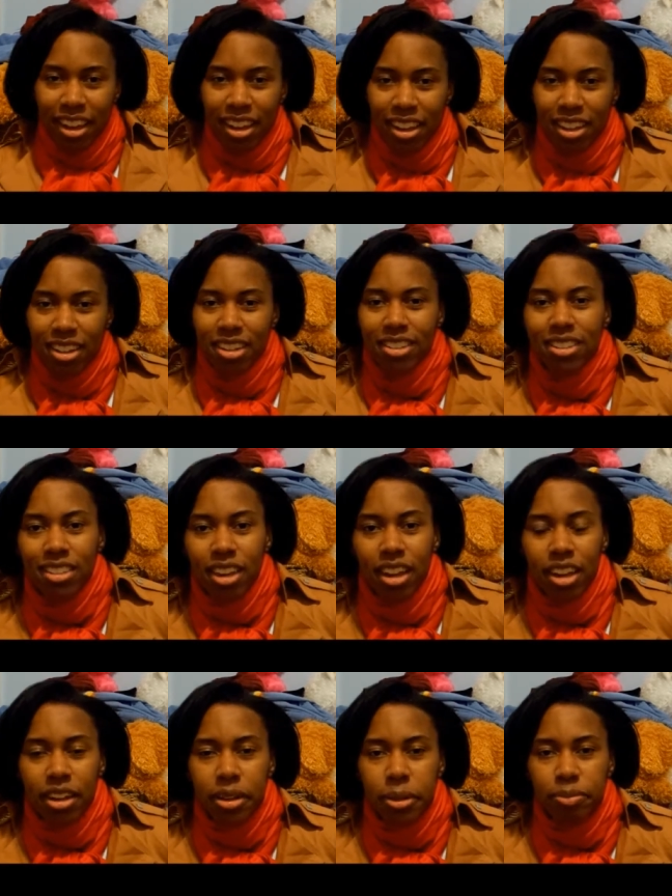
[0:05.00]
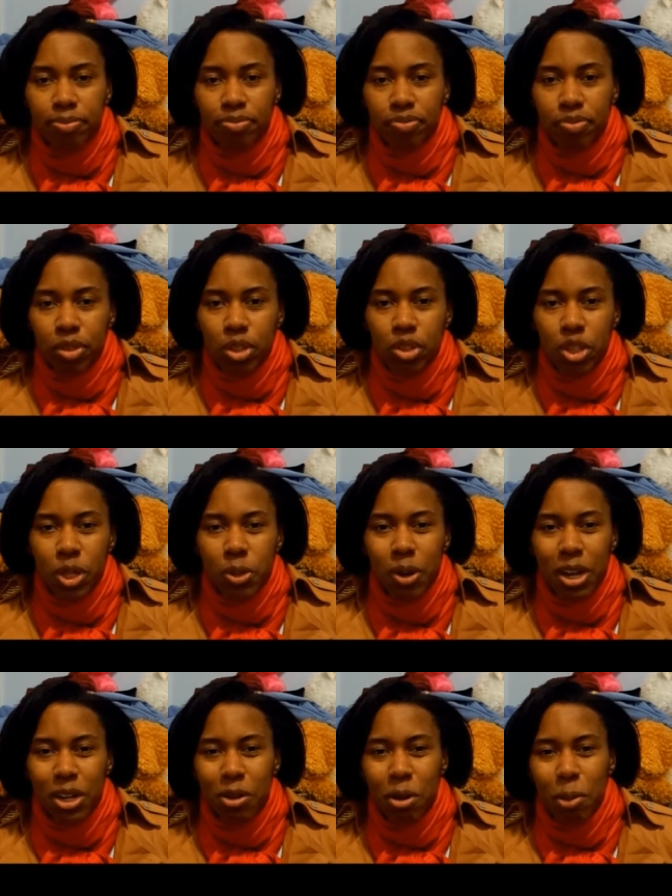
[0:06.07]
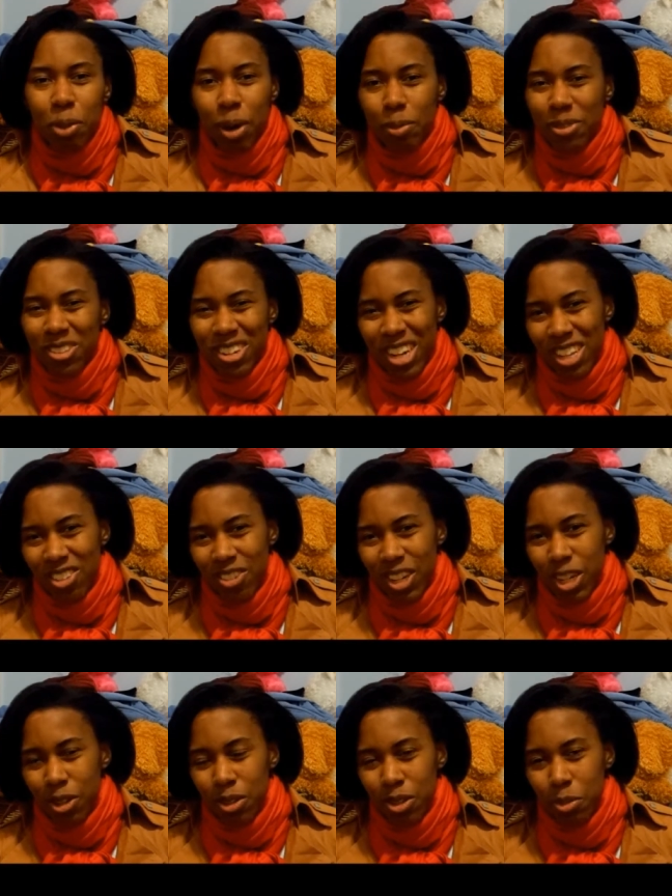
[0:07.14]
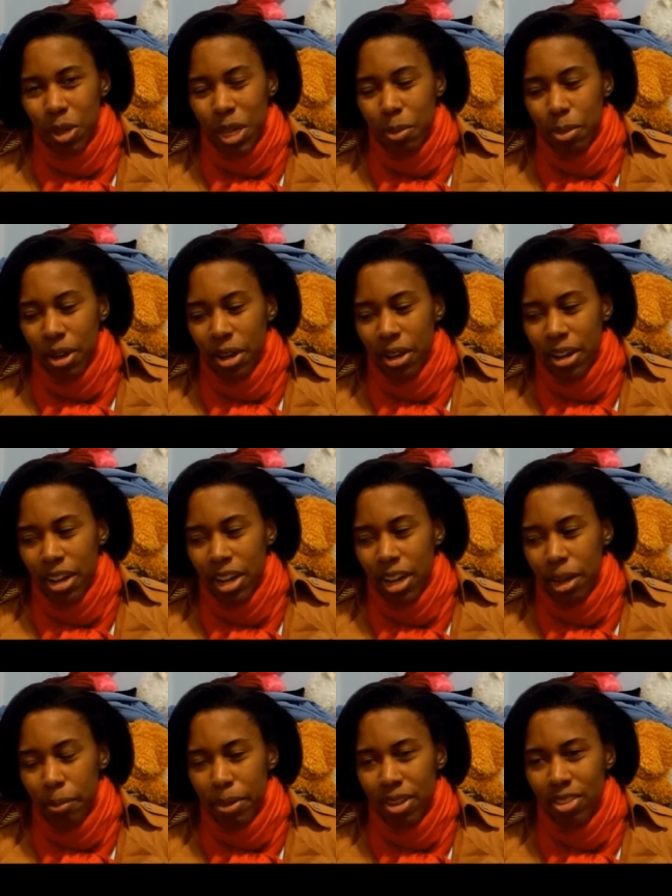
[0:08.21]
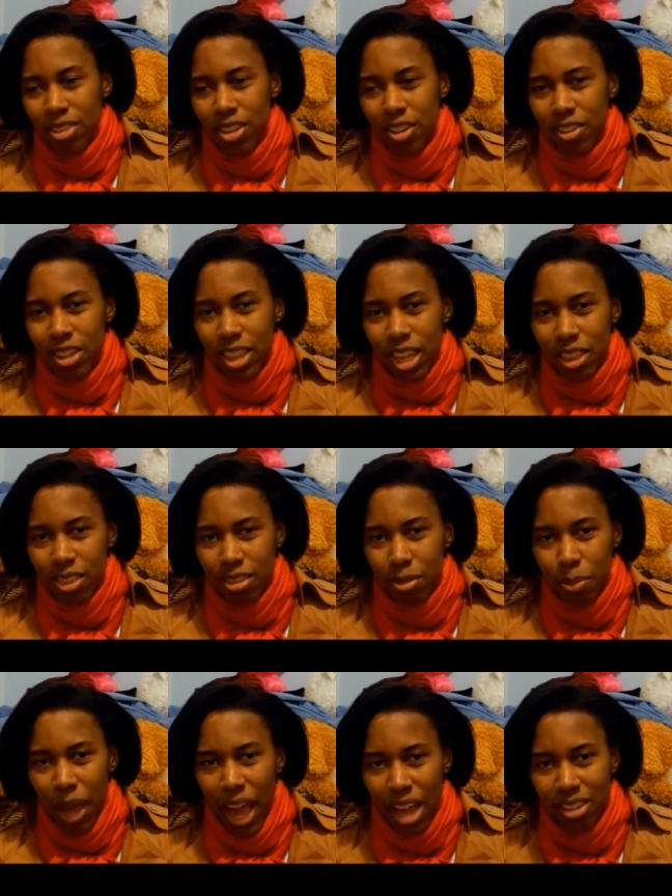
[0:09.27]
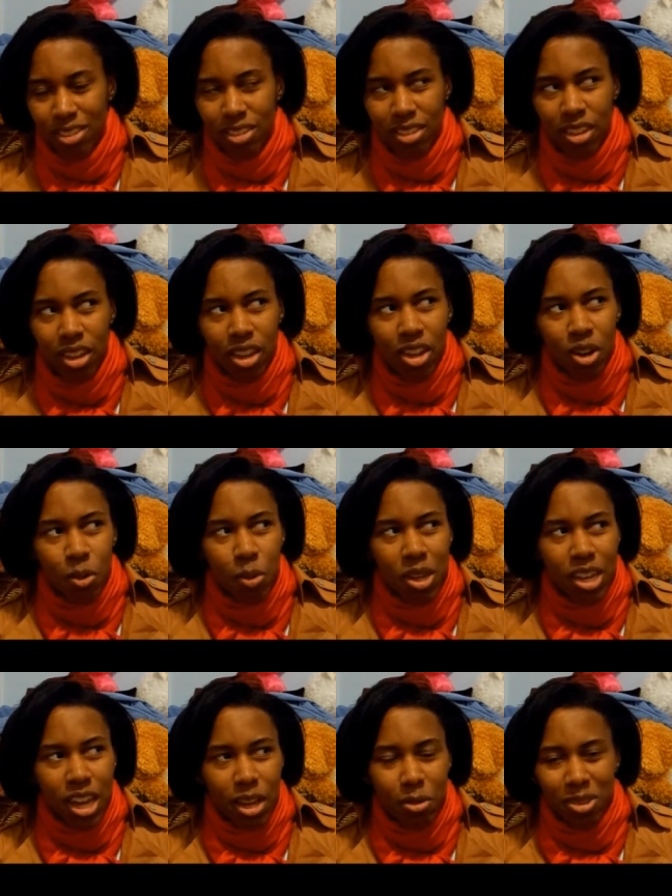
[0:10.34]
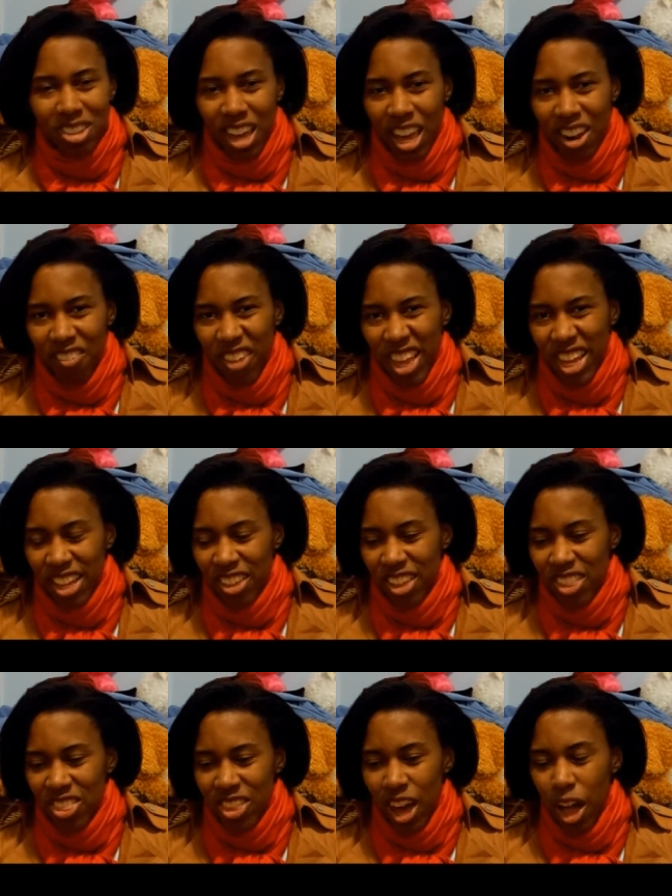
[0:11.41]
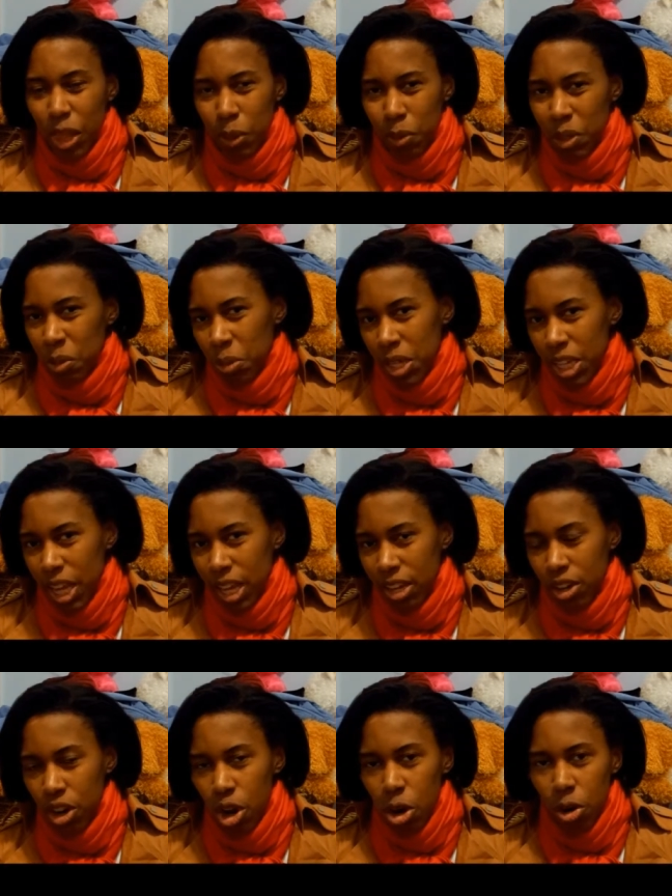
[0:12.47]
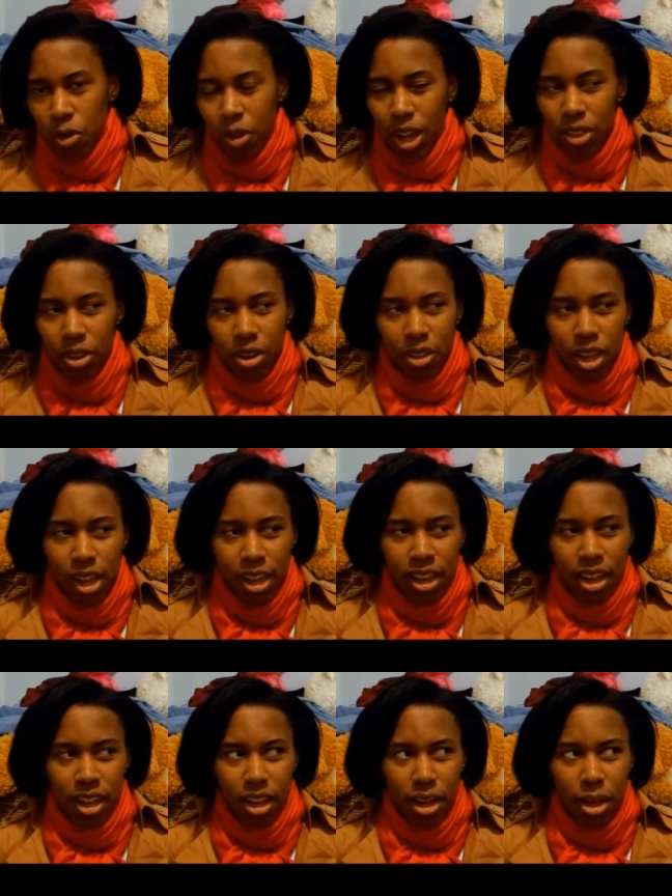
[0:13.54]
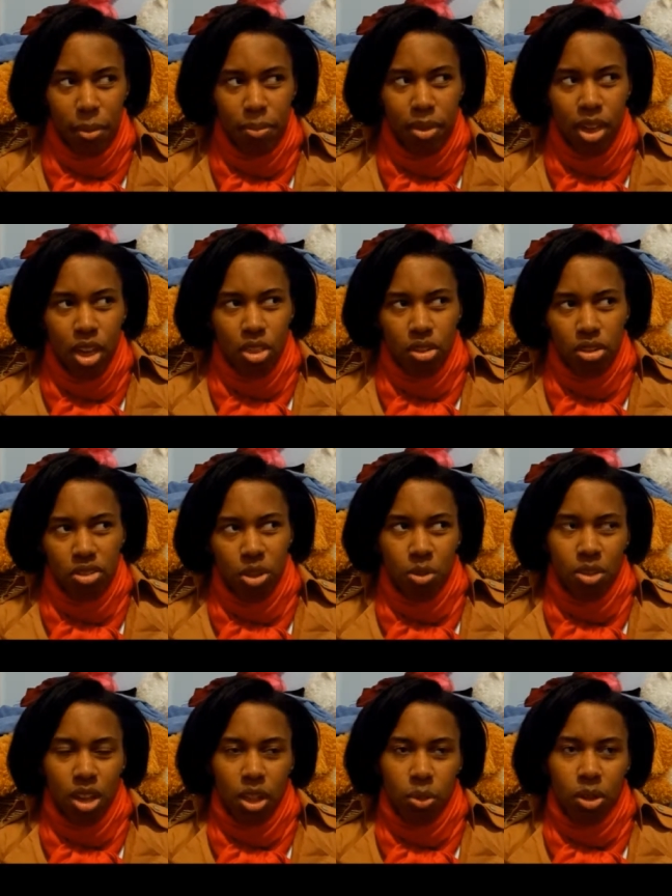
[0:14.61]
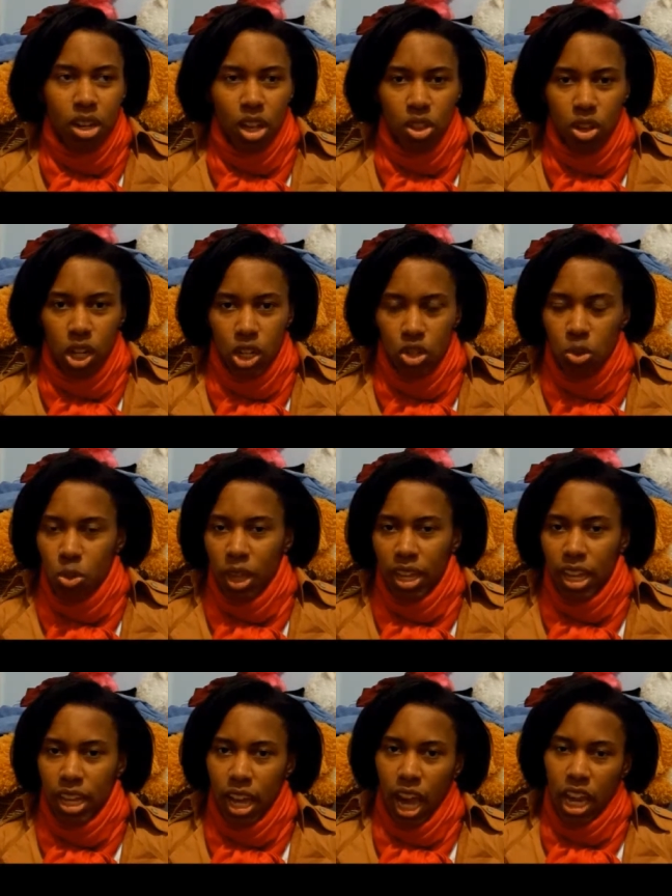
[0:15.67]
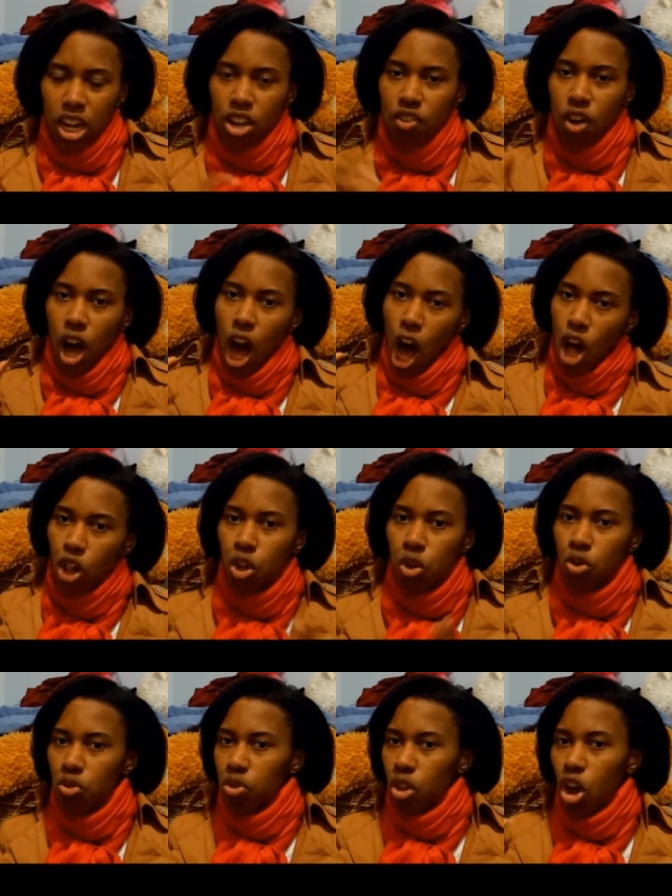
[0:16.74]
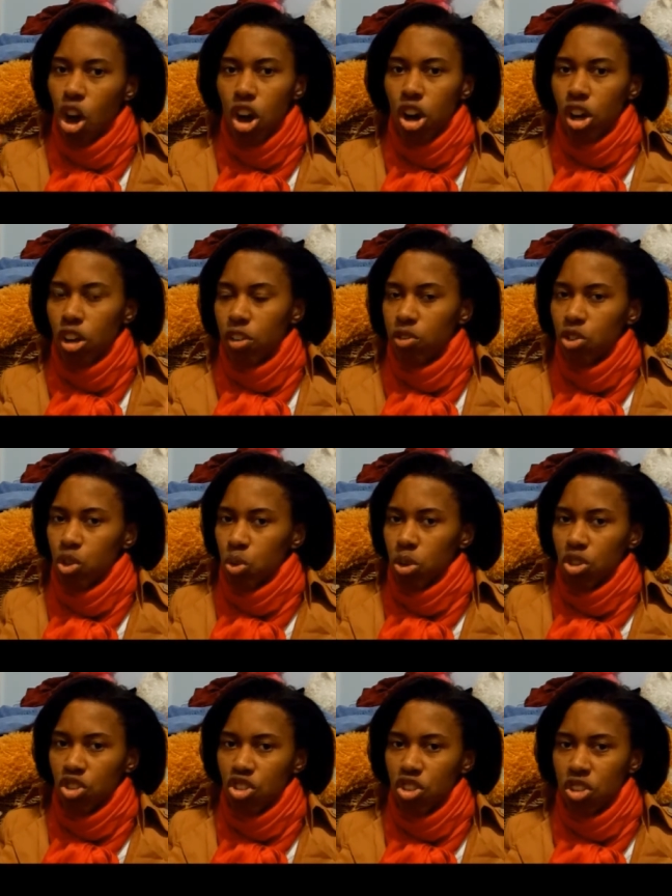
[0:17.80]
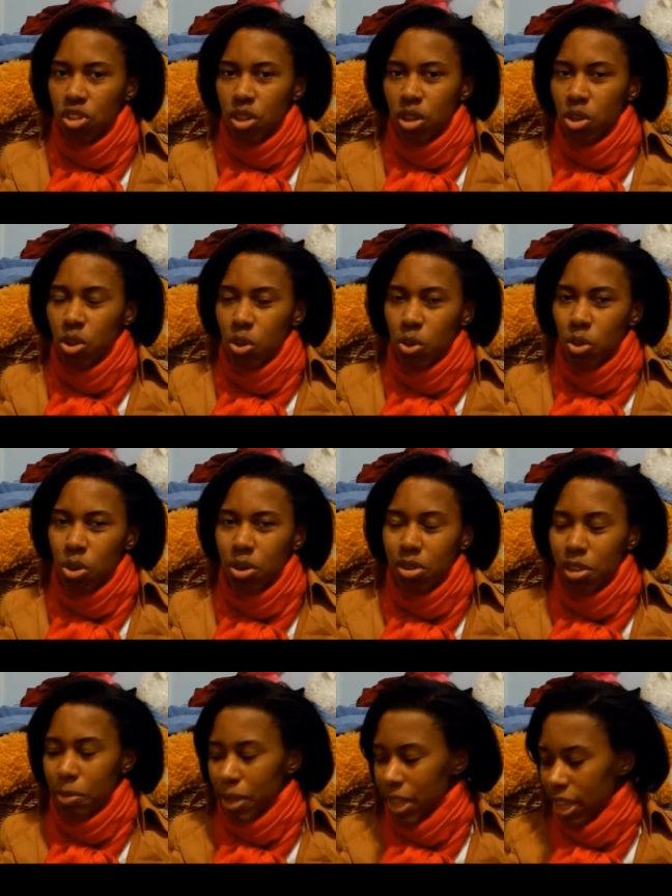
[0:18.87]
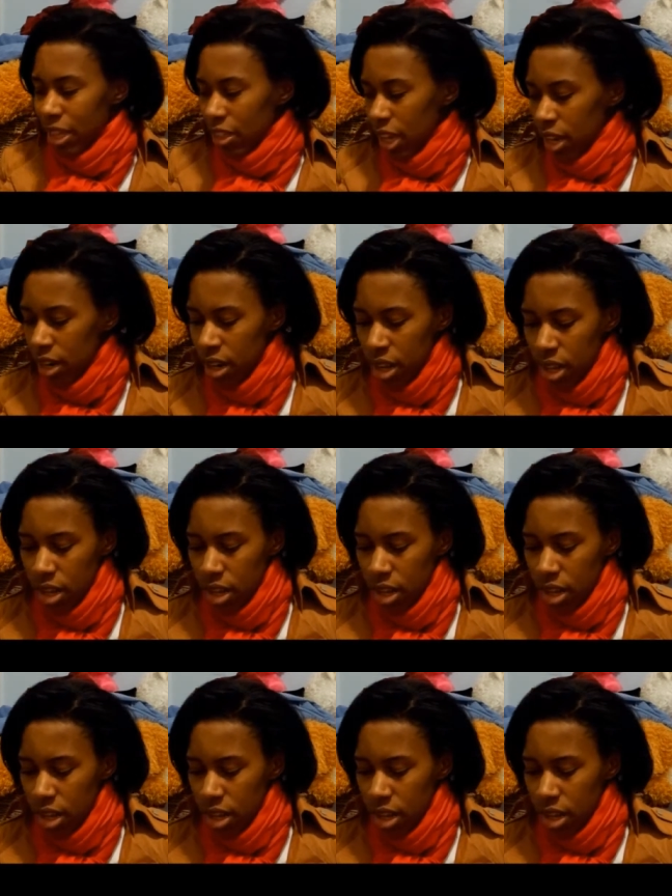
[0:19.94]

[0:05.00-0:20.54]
hey guys, um, so I know I promised a dance video this week, but um, considering that this past weekend was kind of like the Halloween weekend, or rather like um, Thursday was Halloween, I thought I'd do like a kind of Hallow vlog of sorts or something like that.